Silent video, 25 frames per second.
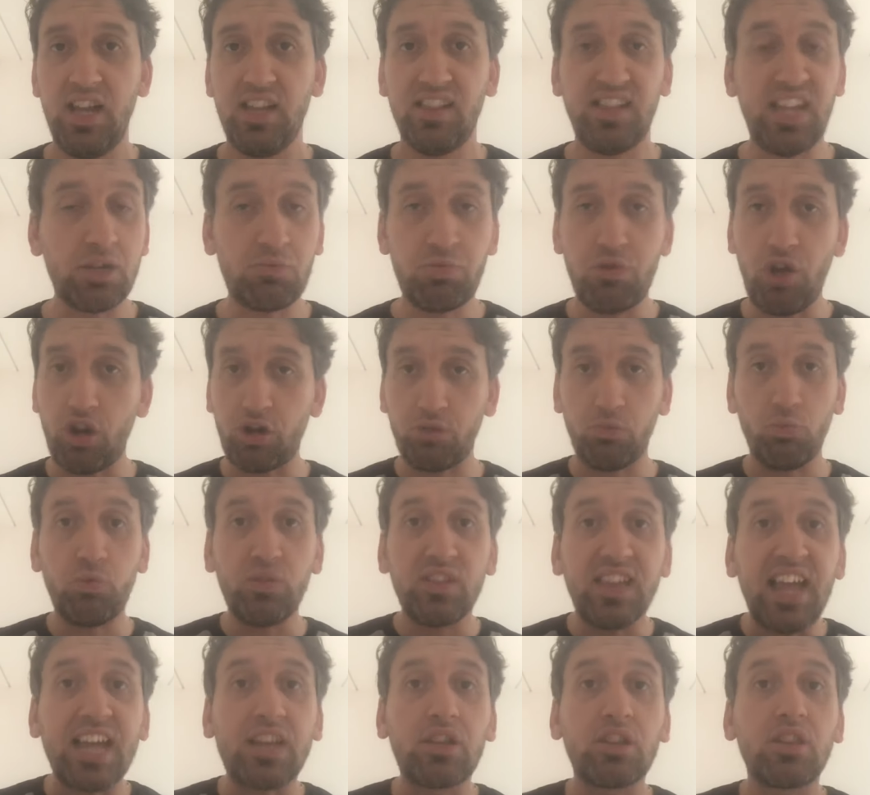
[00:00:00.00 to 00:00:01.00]
Like we are,
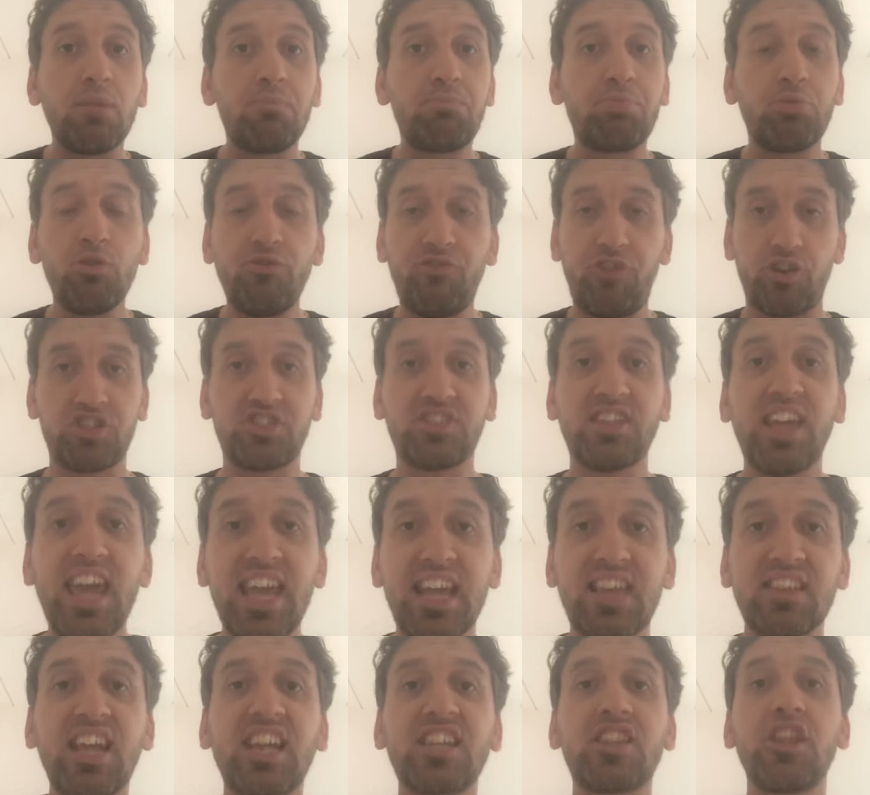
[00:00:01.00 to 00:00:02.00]
like the proof are
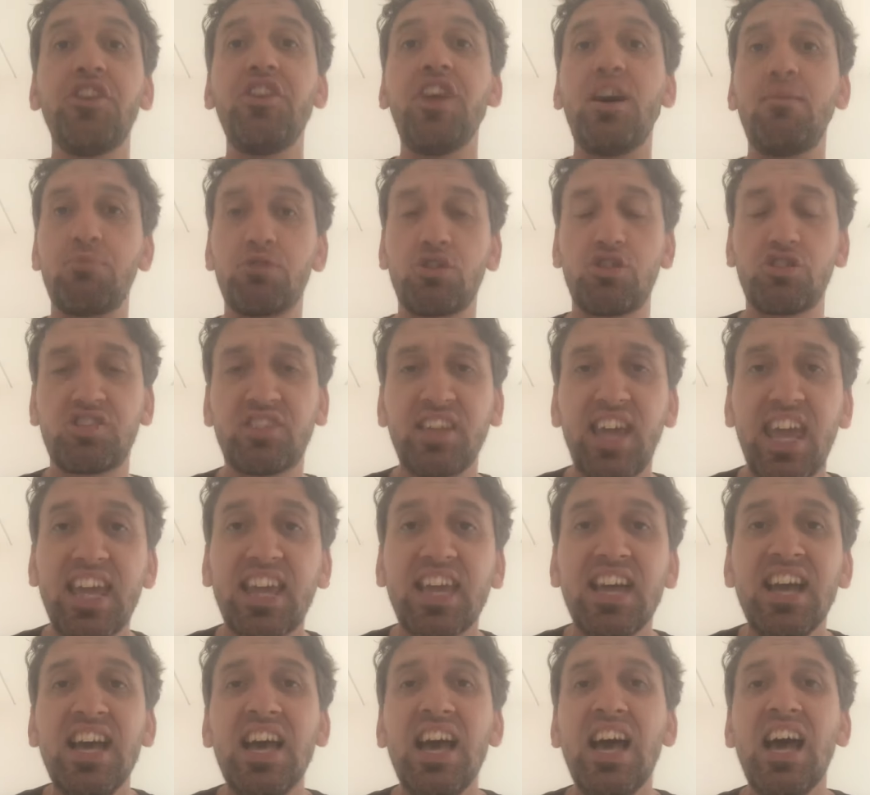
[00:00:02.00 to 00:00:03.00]
saying, like the numbers are saying.